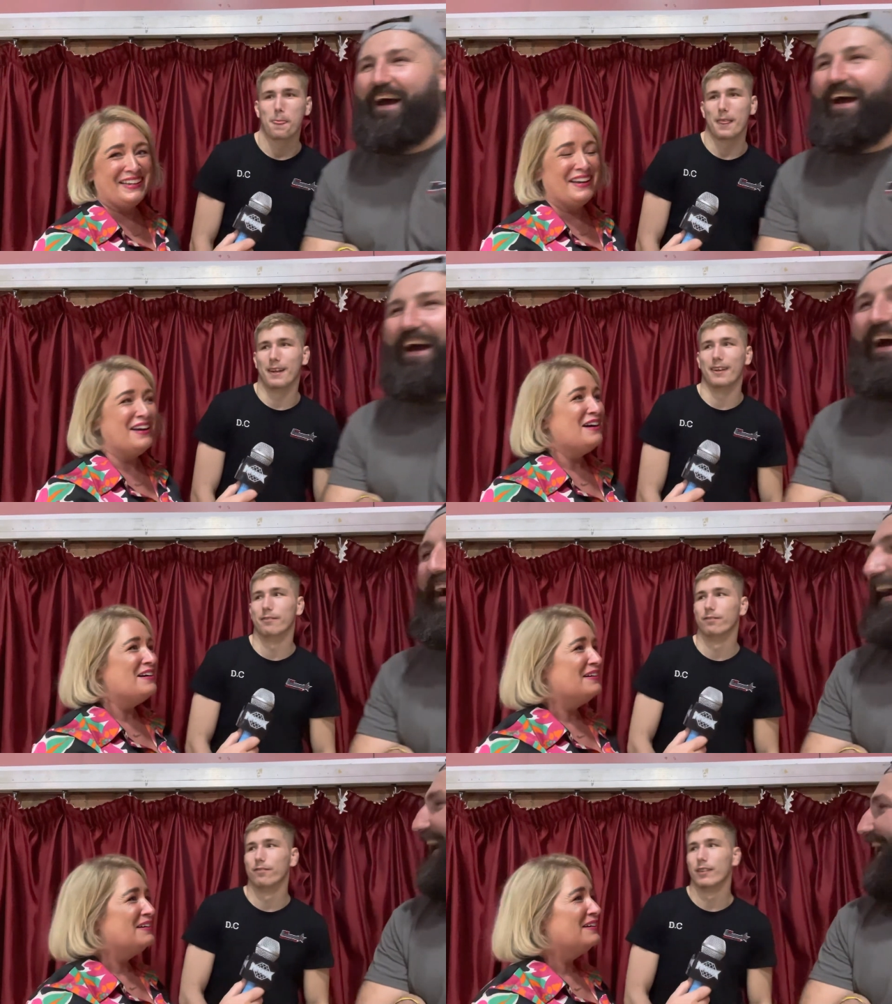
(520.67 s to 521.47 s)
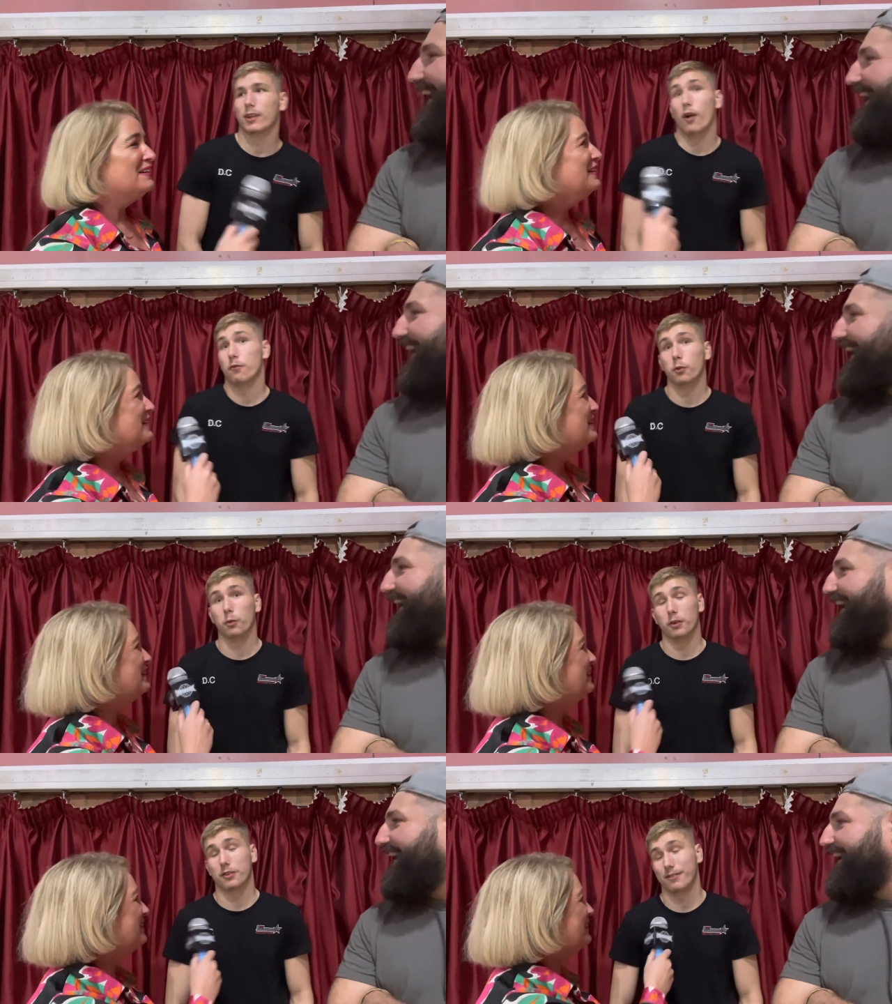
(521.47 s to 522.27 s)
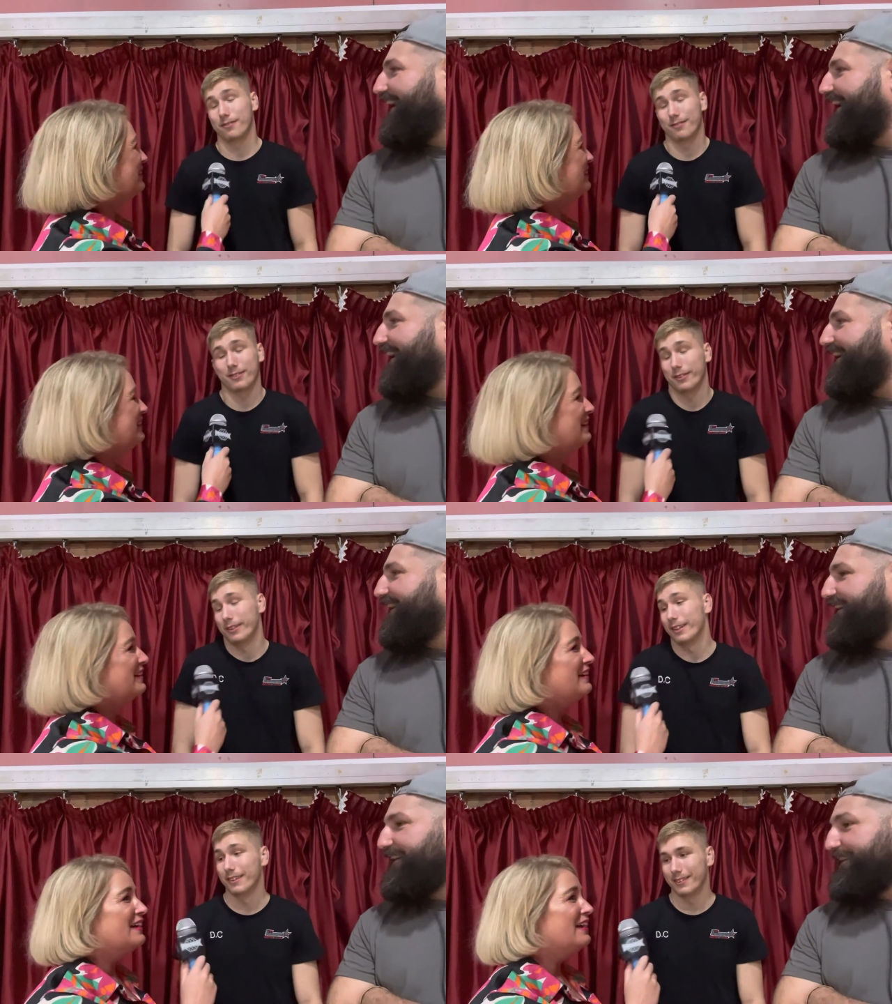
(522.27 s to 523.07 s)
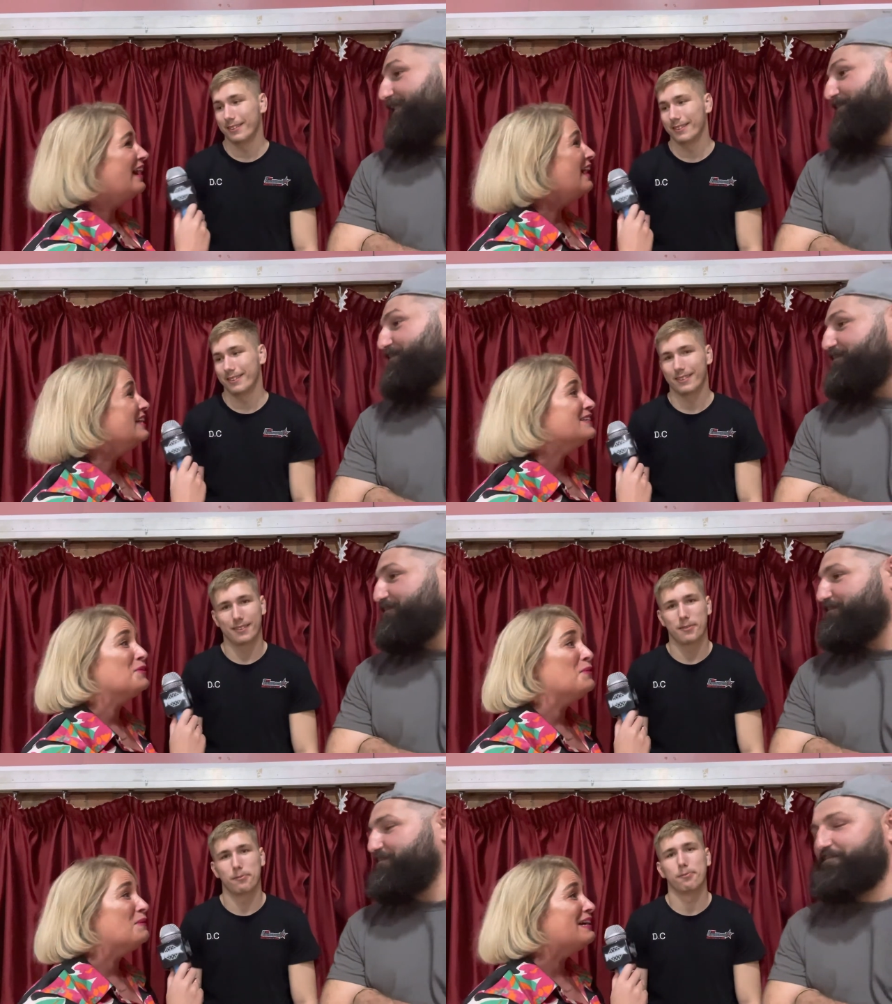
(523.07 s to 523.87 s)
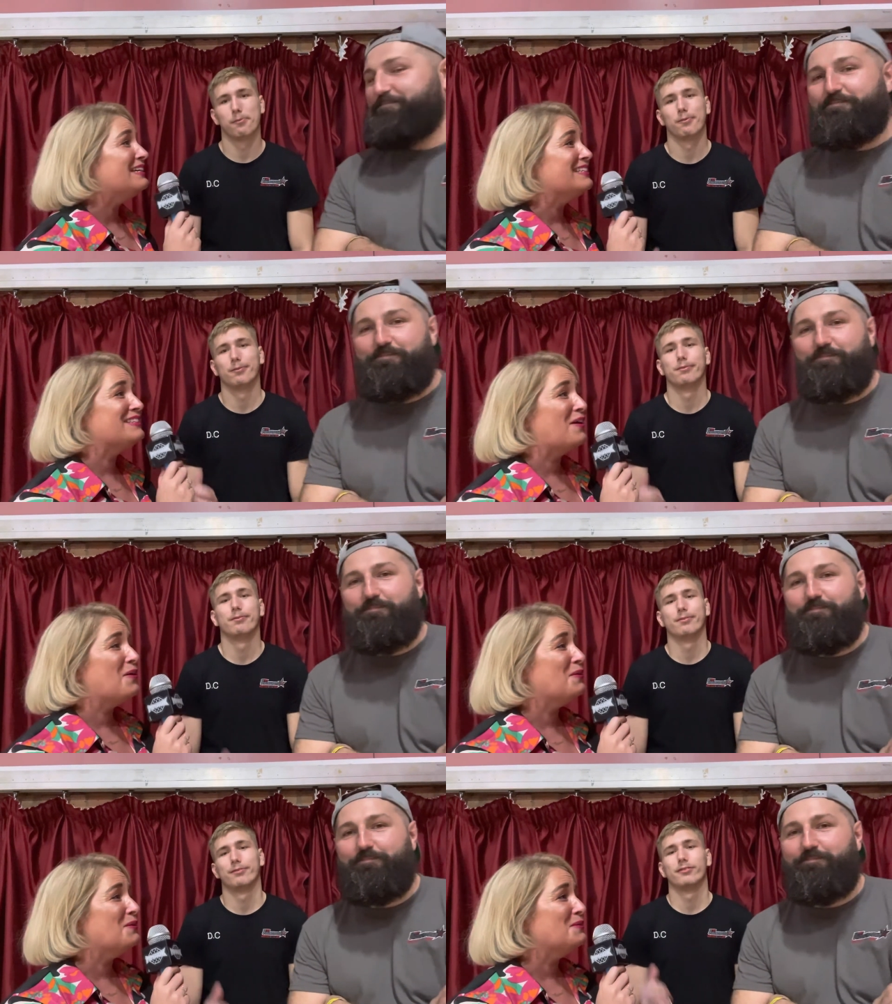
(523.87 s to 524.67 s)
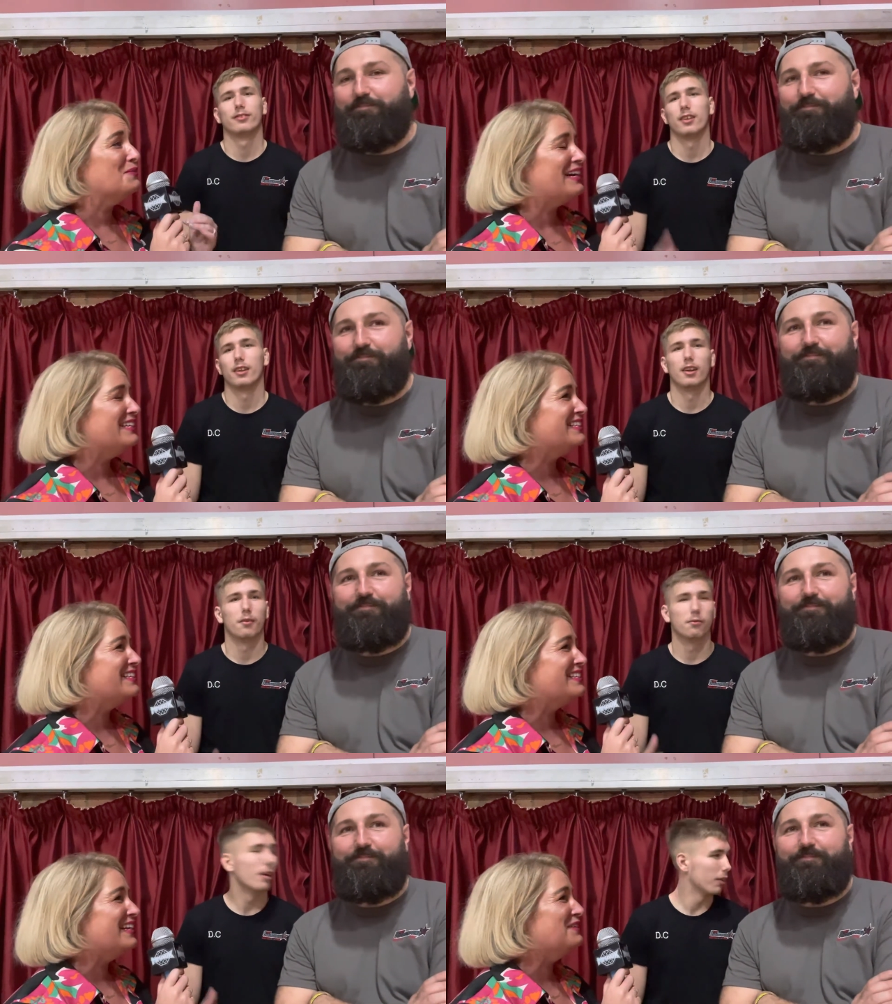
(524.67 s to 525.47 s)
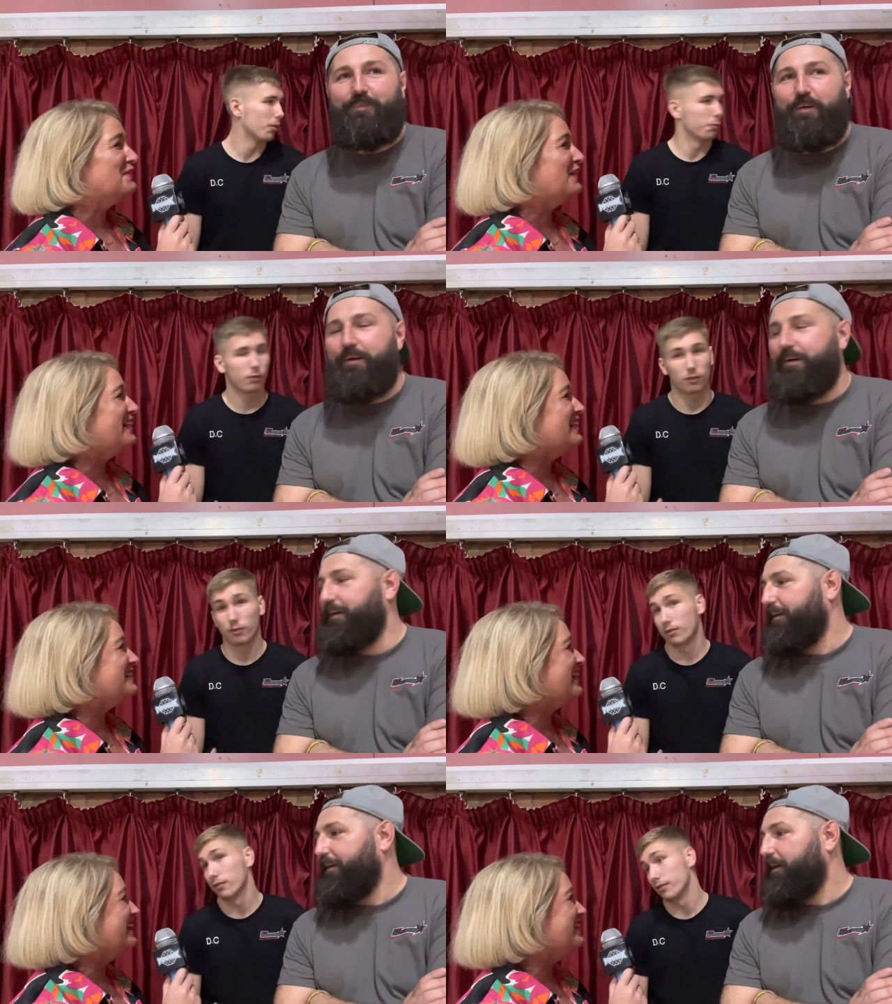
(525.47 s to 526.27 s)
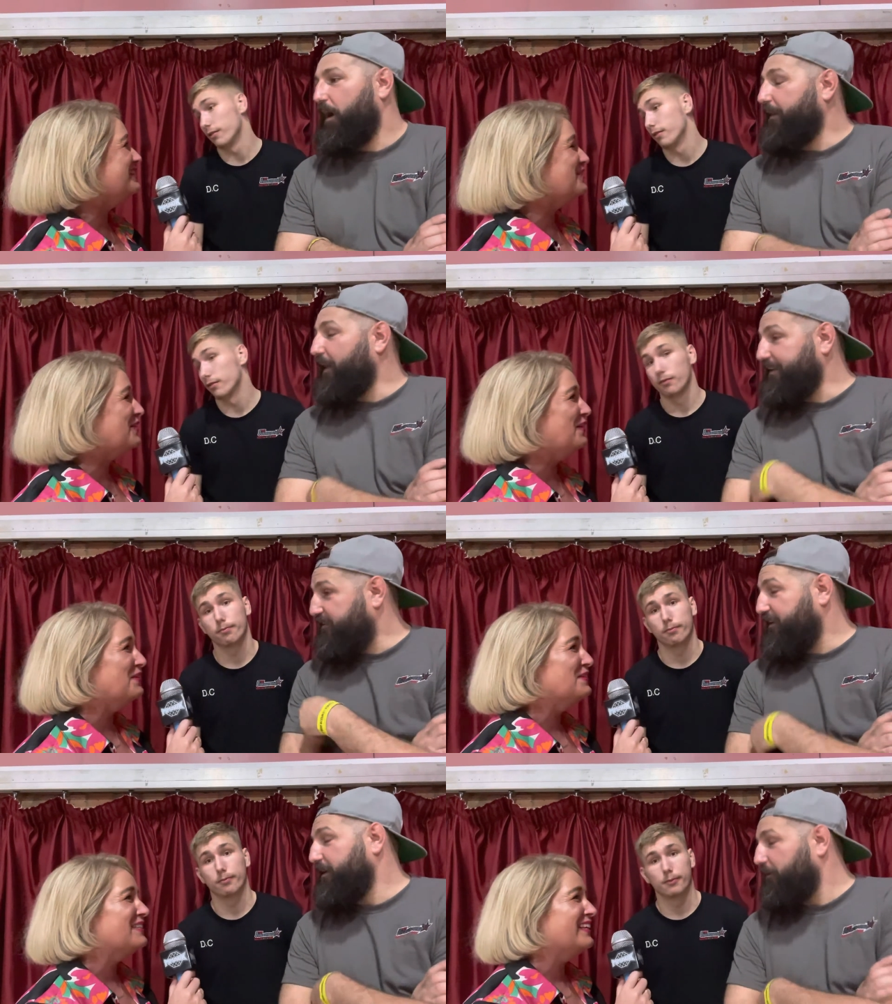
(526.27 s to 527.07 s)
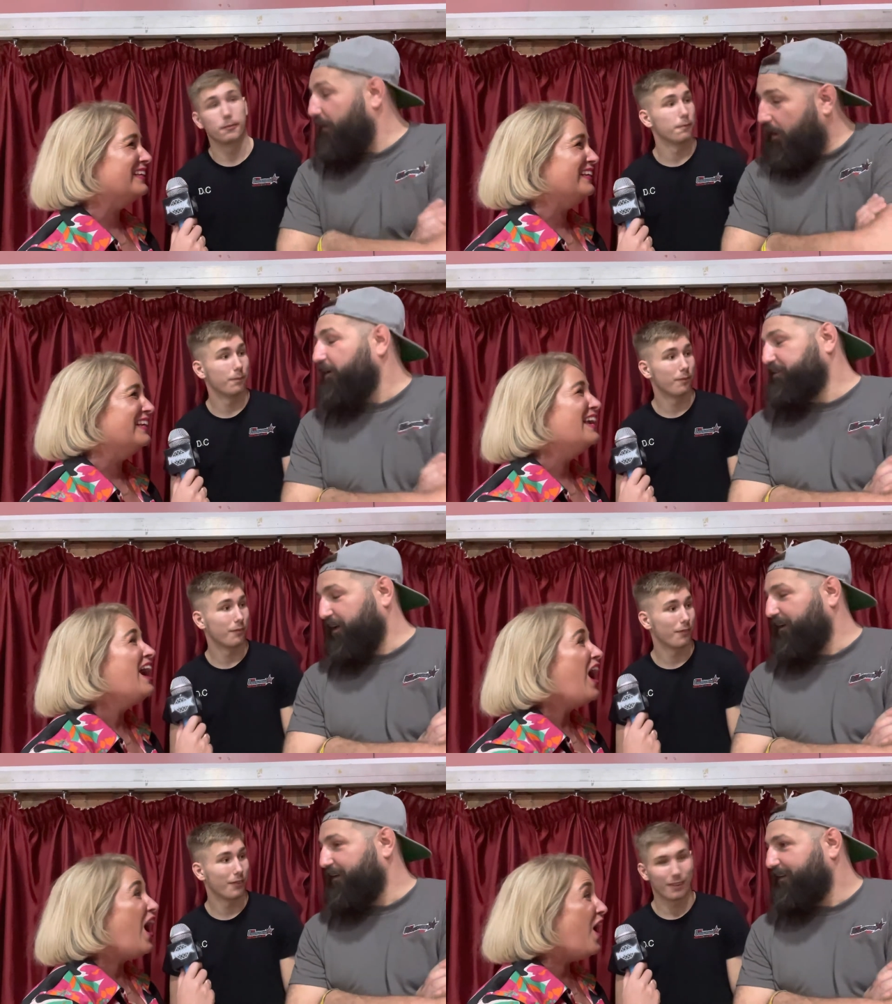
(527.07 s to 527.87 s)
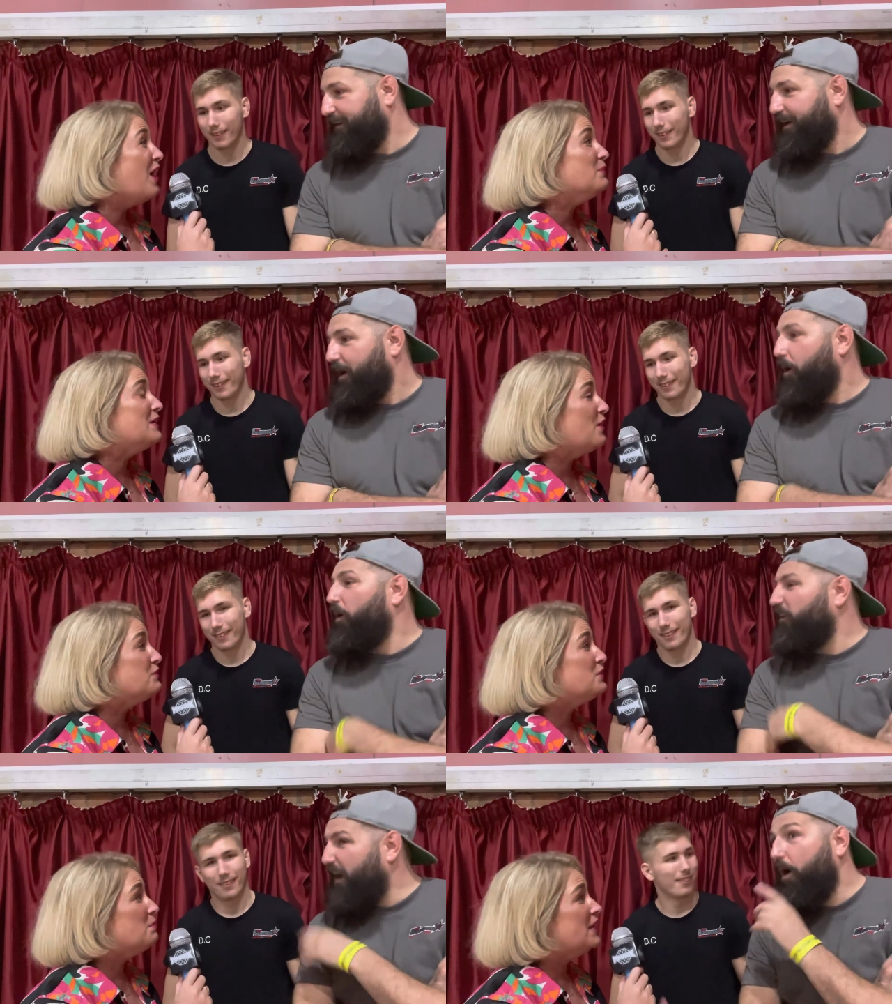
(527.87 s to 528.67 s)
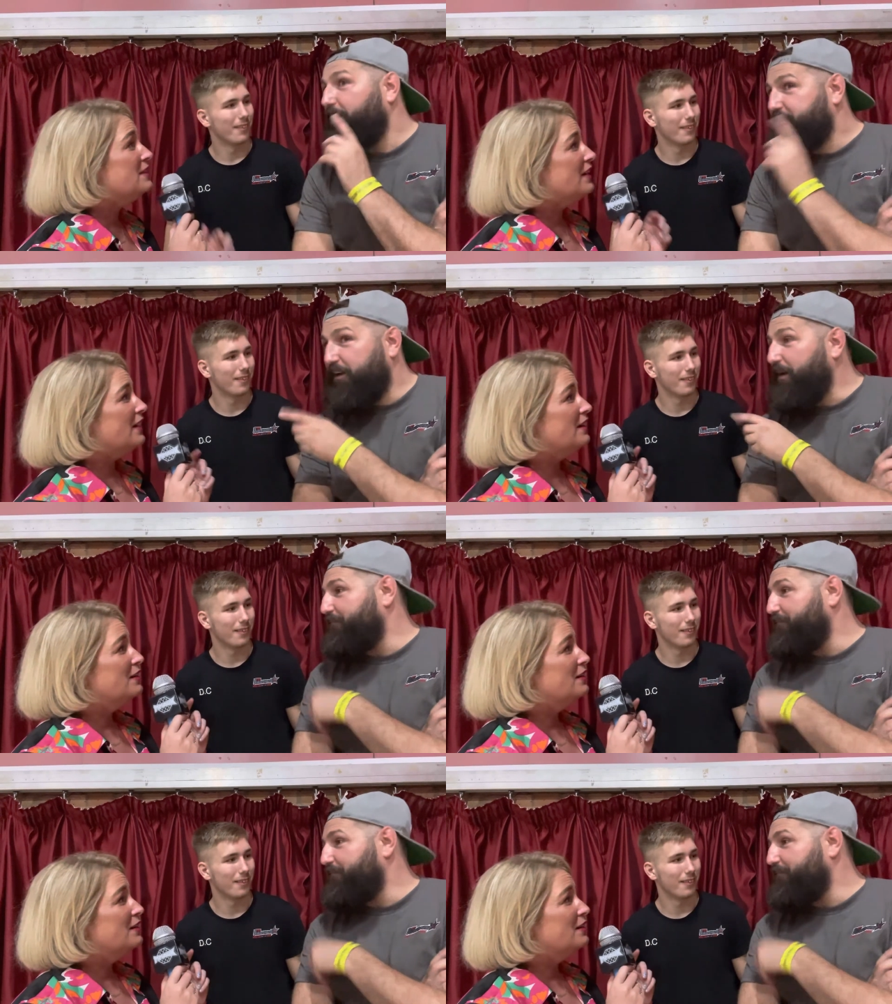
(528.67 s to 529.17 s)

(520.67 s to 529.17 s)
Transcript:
Speaker 1: Um, going forward, so yeah.
Speaker 2: It's always so great to see you guys at these I'd shows, and show. I would love or to be there. Gym.